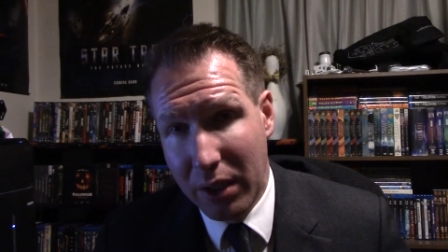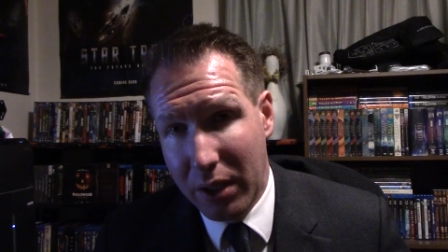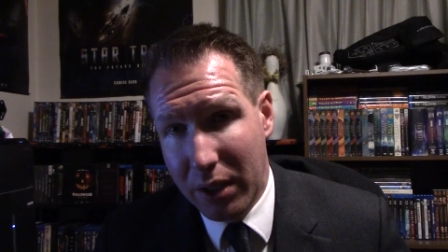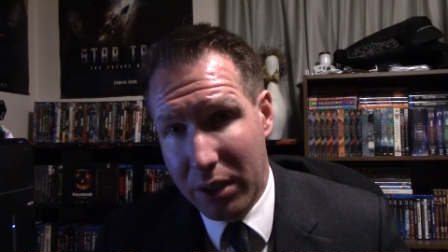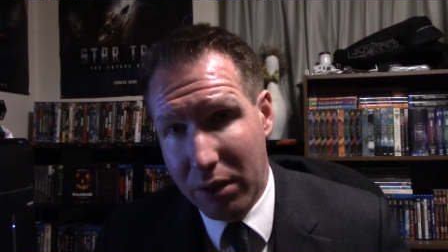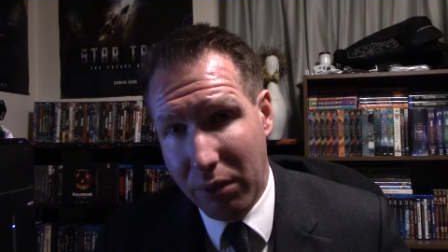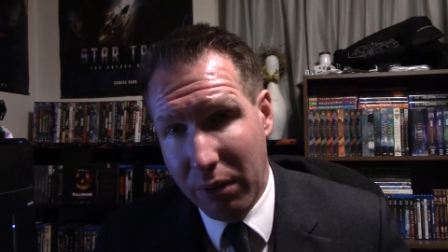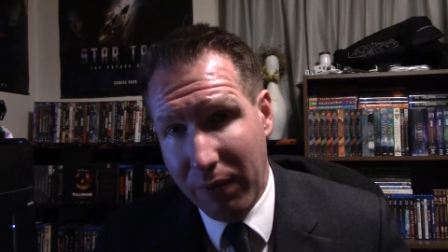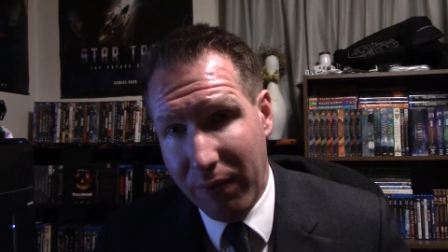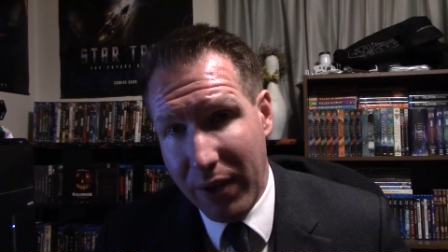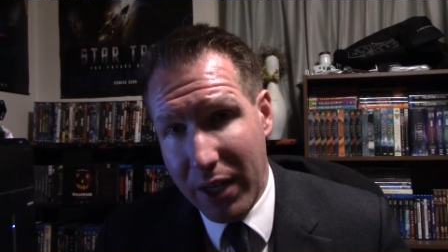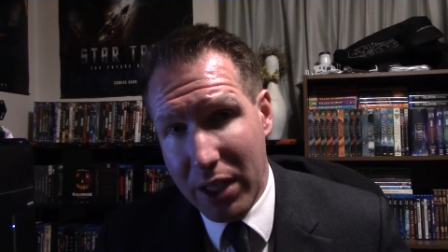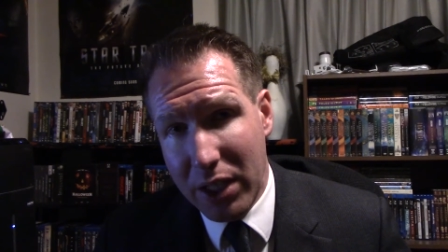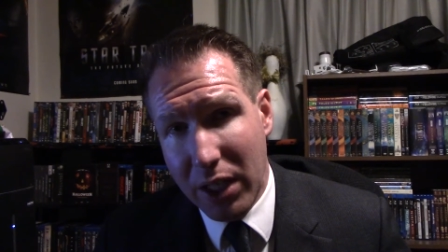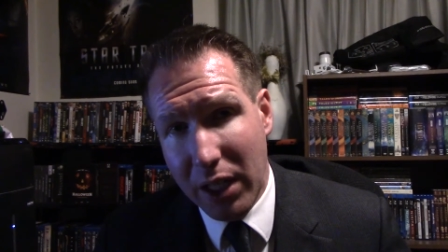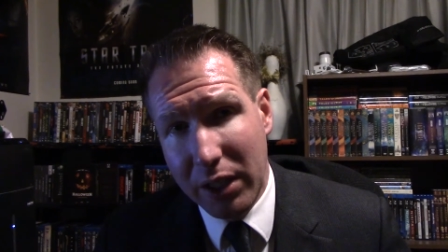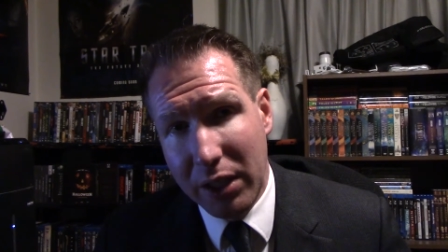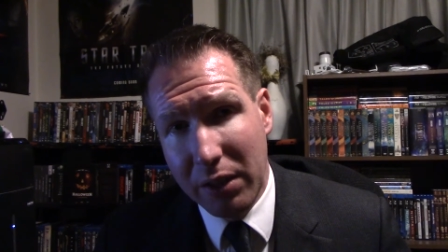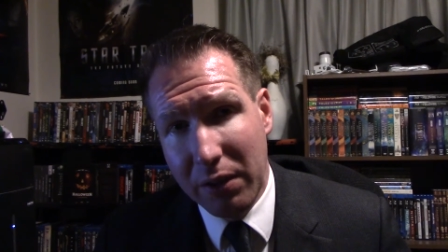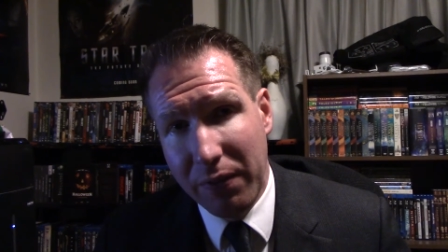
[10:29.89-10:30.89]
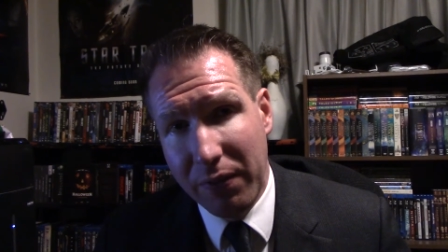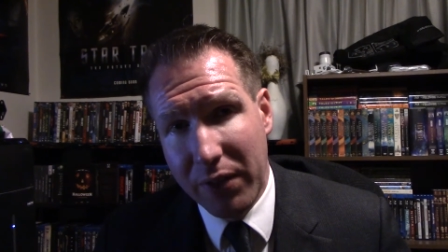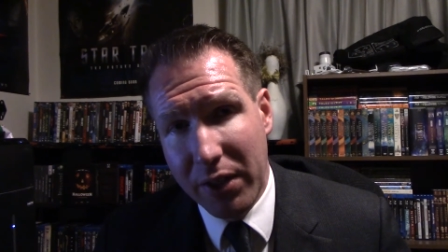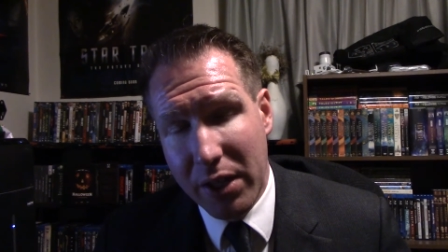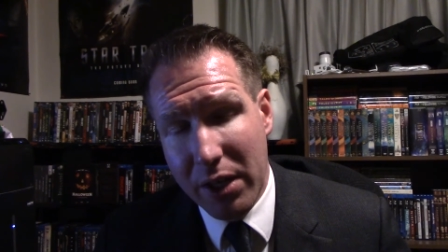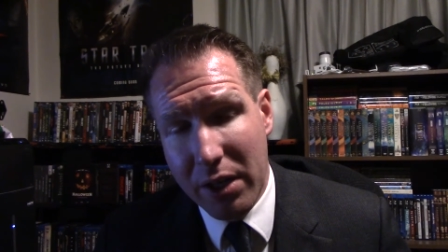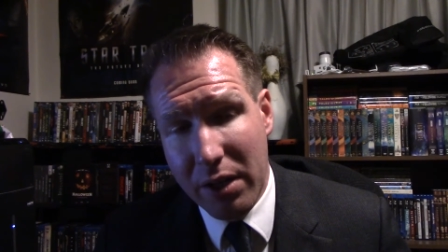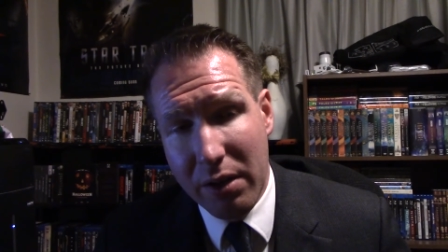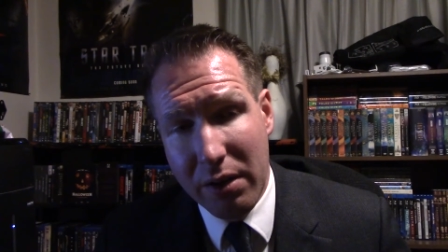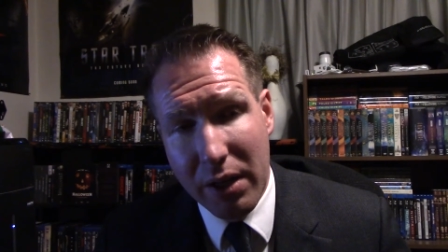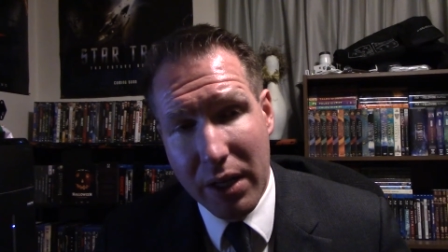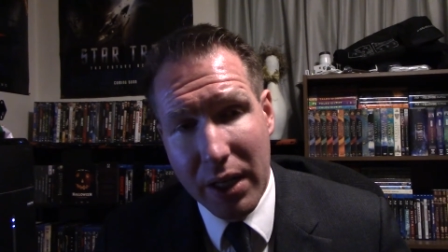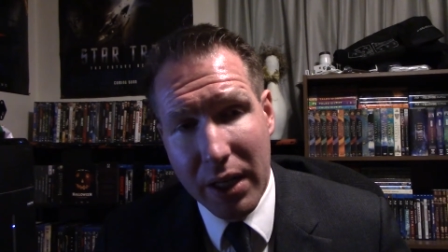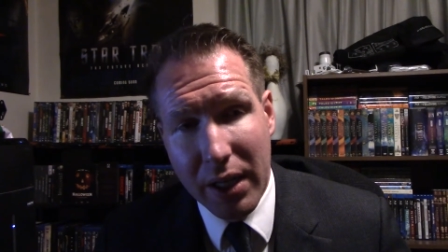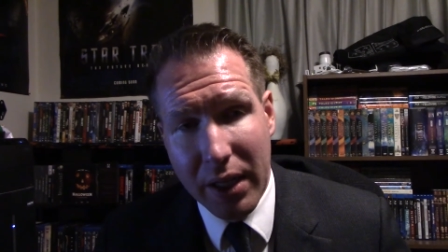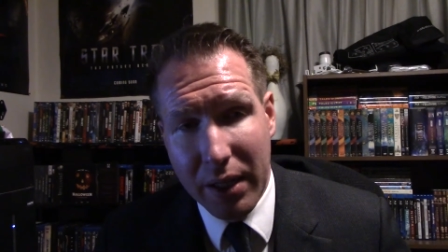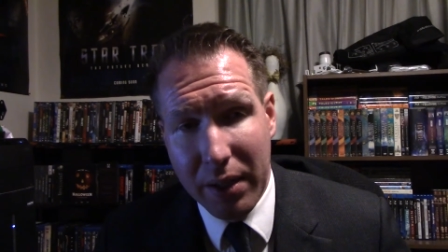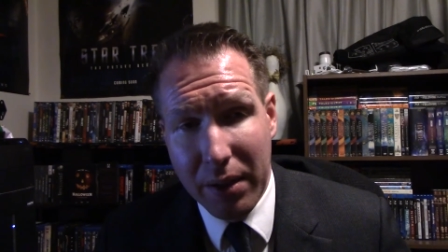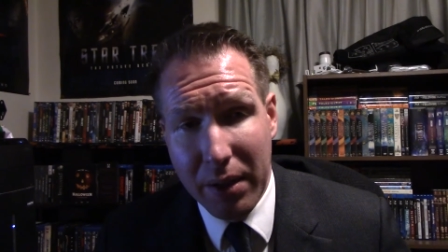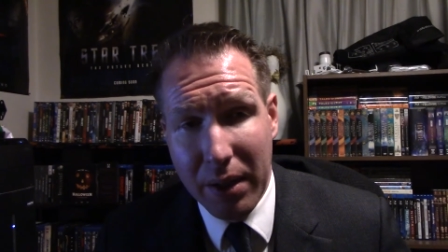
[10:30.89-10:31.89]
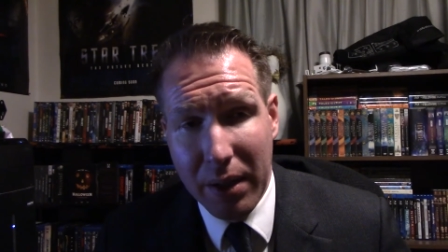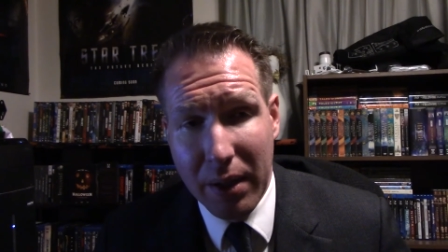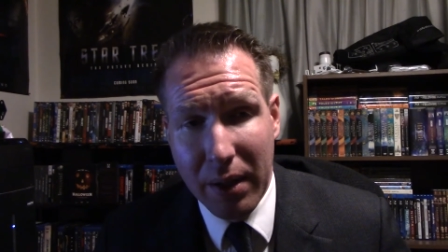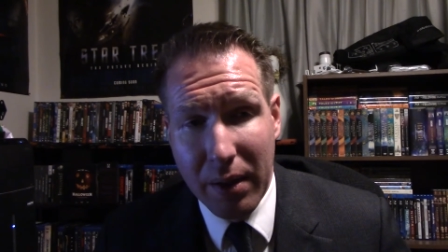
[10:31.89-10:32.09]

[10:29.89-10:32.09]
So he feeds on your fear and